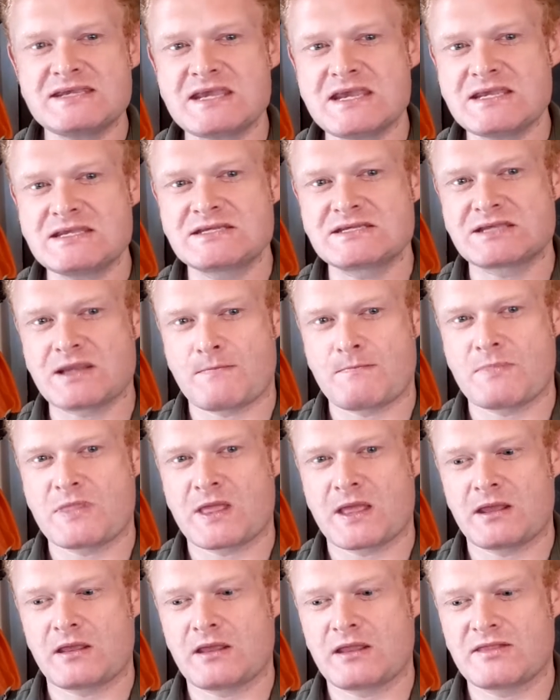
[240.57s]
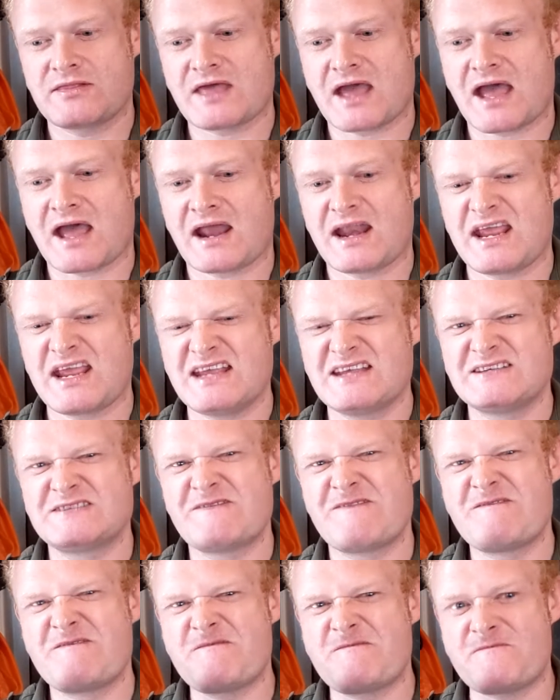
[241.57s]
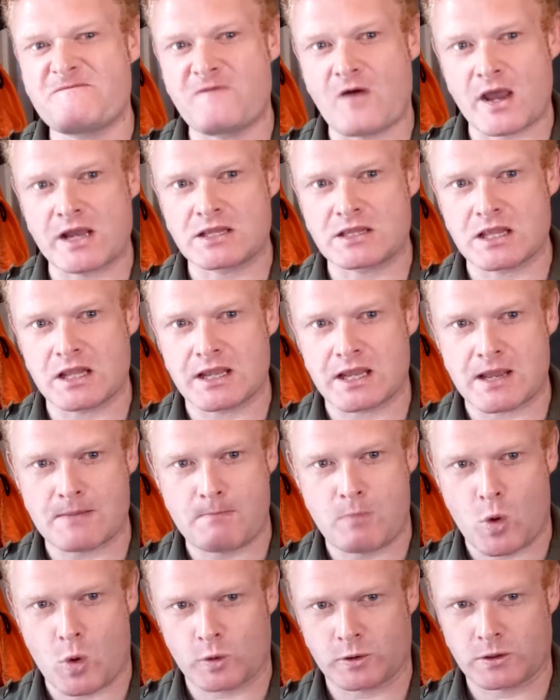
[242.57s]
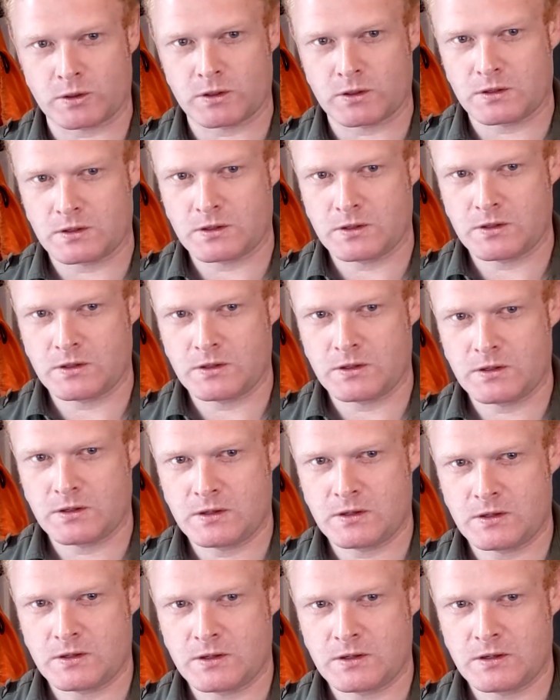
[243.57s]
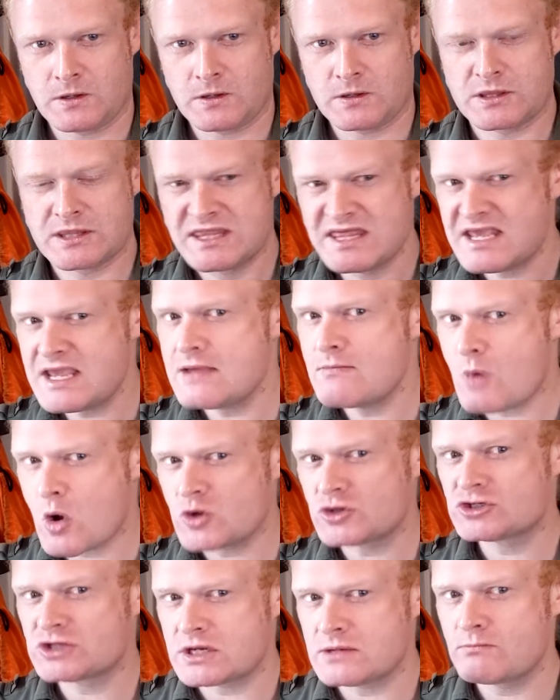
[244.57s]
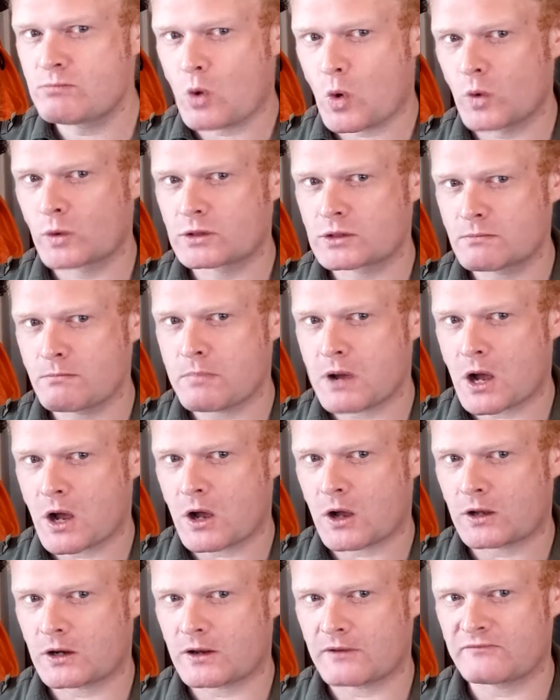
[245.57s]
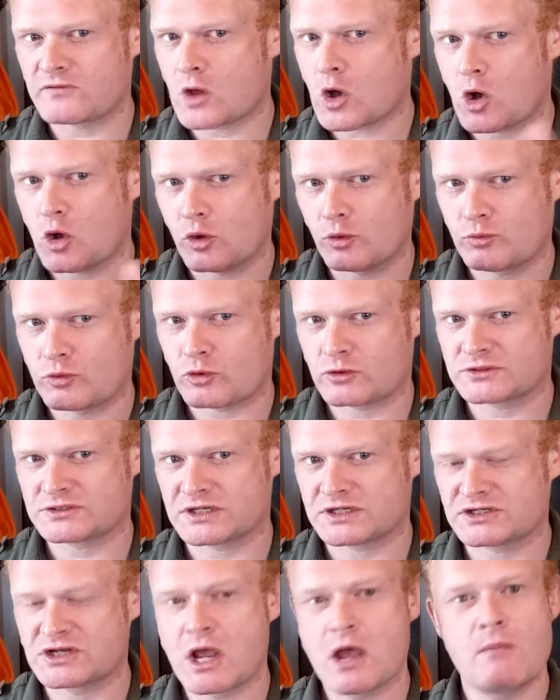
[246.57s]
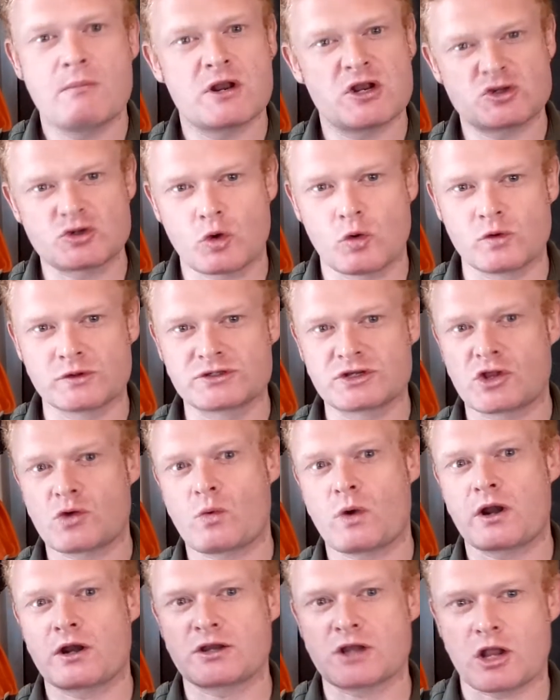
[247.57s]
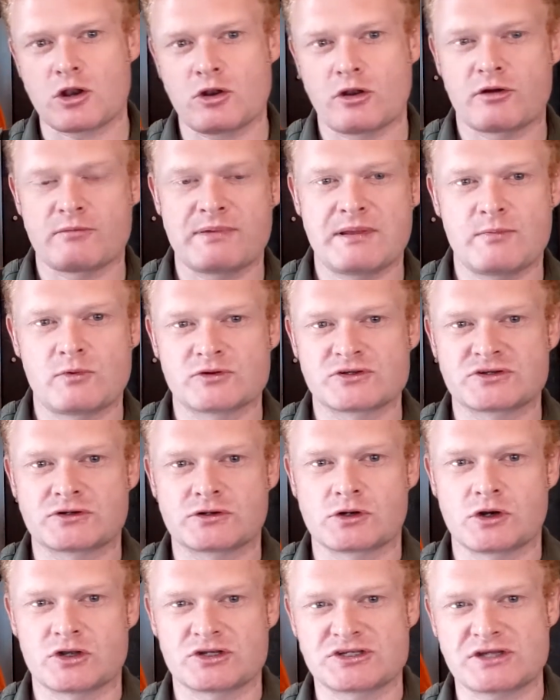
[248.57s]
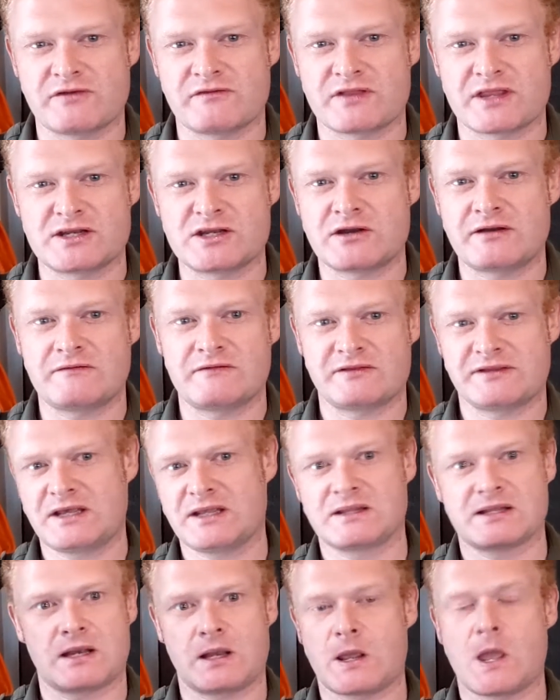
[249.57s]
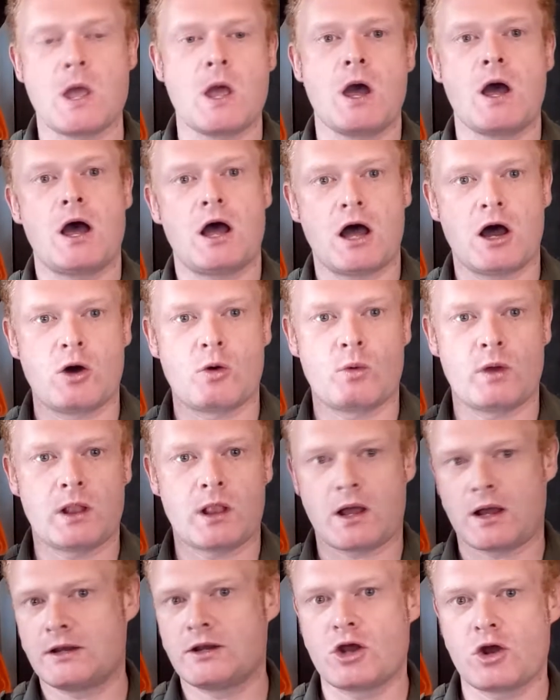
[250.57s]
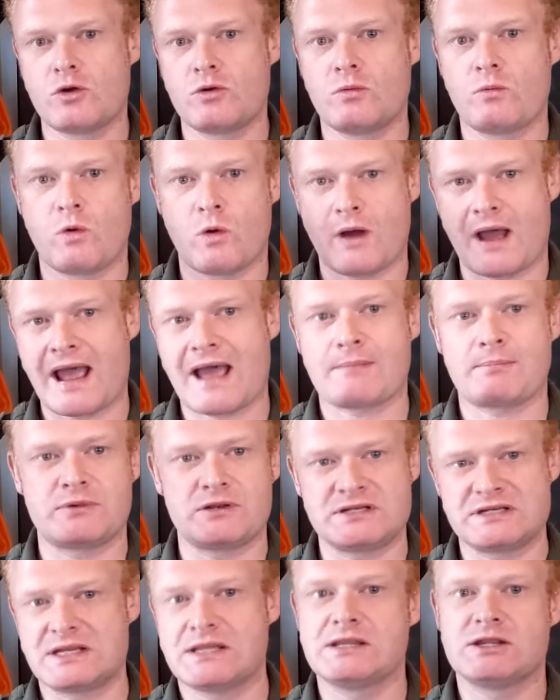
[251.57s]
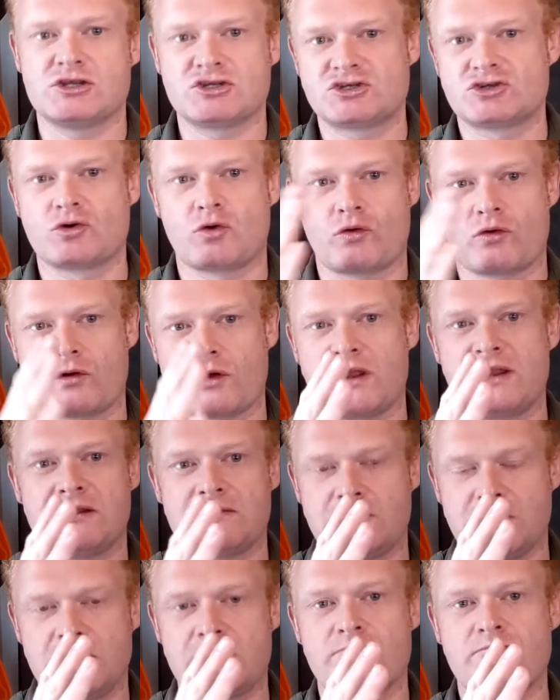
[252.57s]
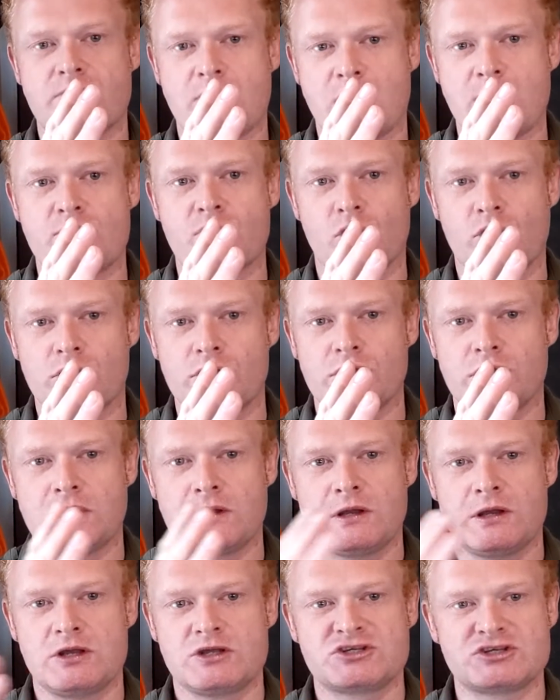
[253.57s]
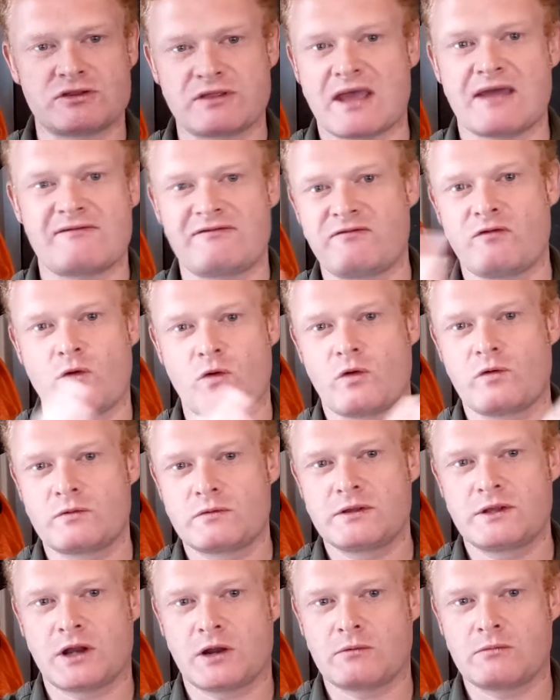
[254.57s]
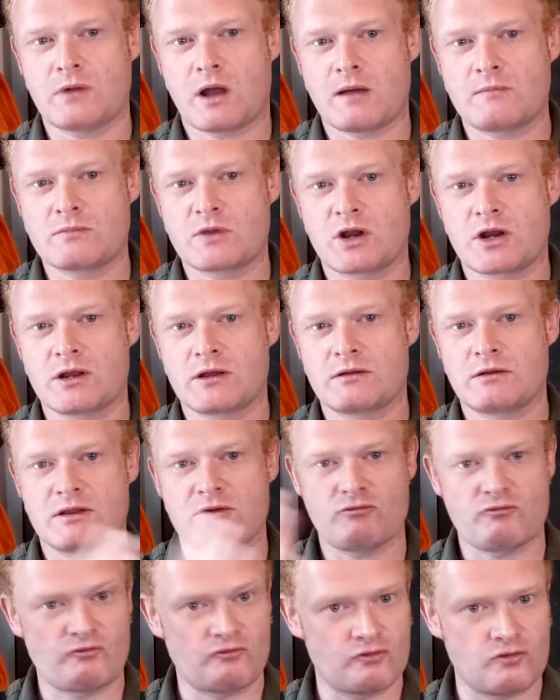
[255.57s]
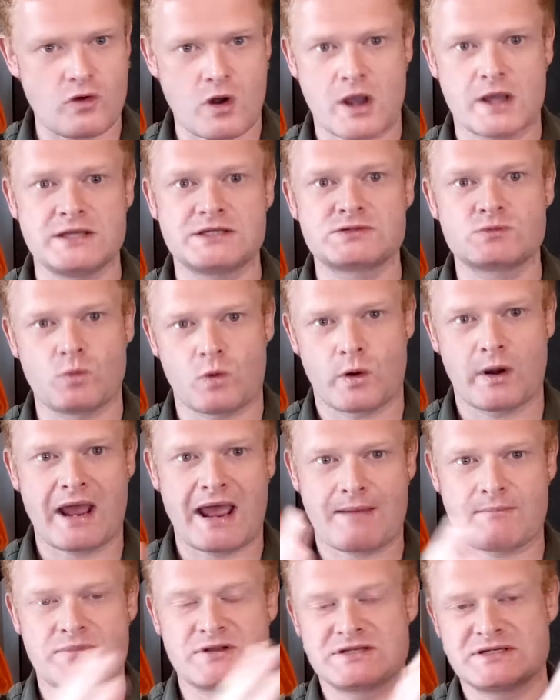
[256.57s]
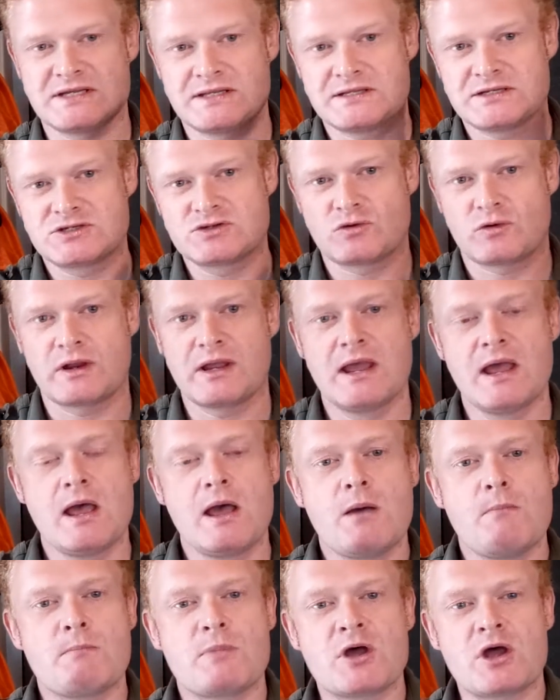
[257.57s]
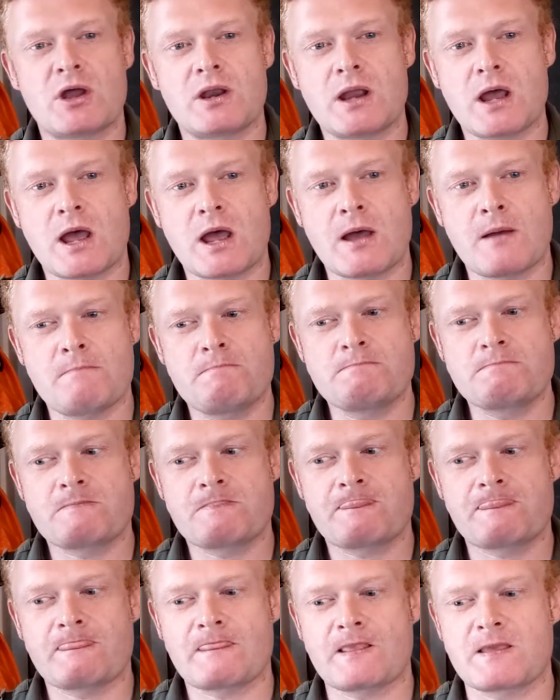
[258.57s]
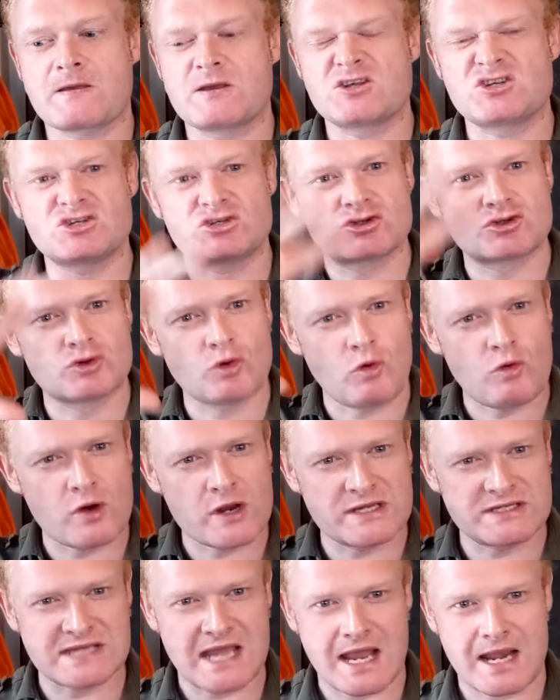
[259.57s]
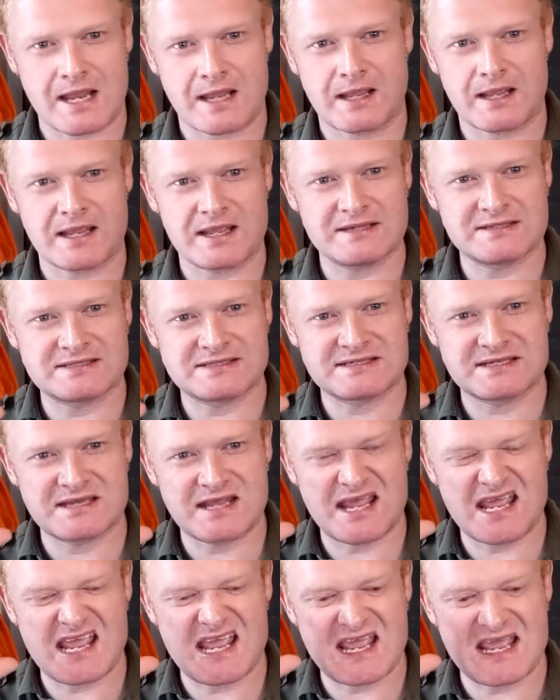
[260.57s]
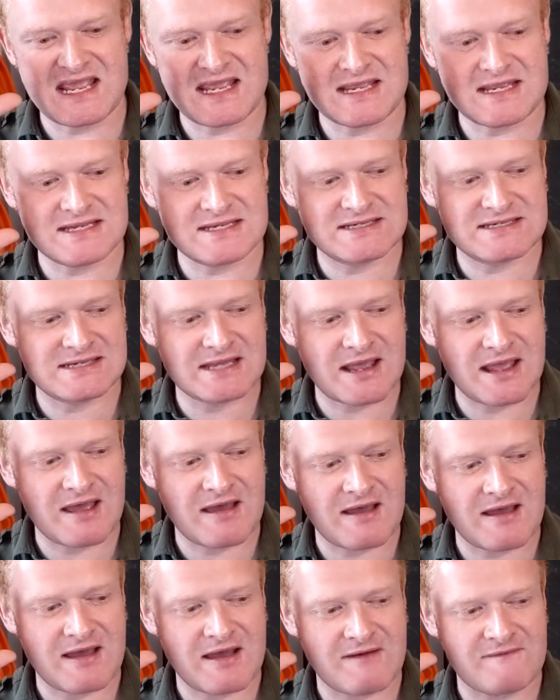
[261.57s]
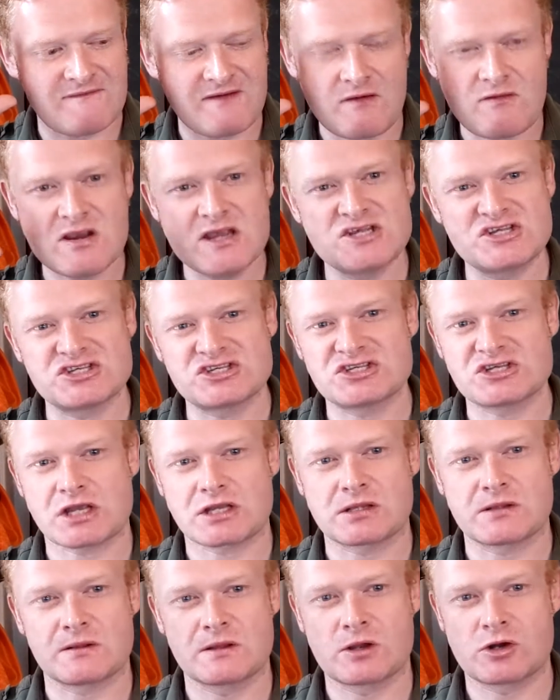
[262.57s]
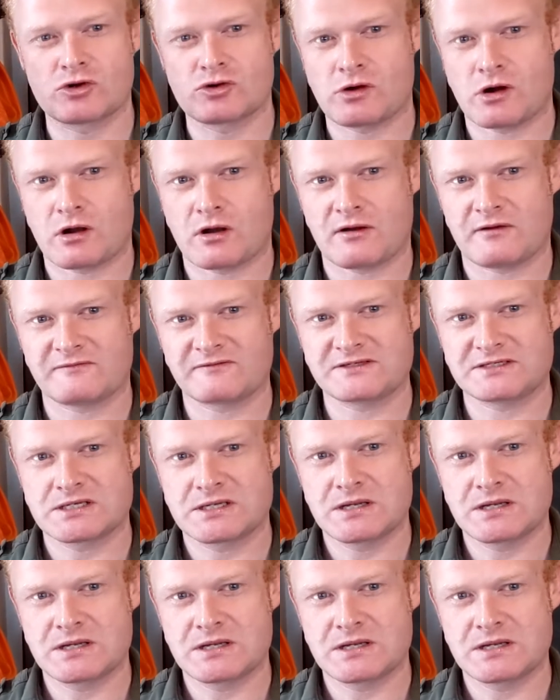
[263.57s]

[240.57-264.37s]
is something that is vitally important the most important part of the whole process, but it's also the one a lot of people sort of gloss over. They don't even think. They're like, oh, well, I know what happened in the story, in, in my book, so therefore, you know, I'm going to write what happened in the story. But um, storytelling is, is a very subtle craft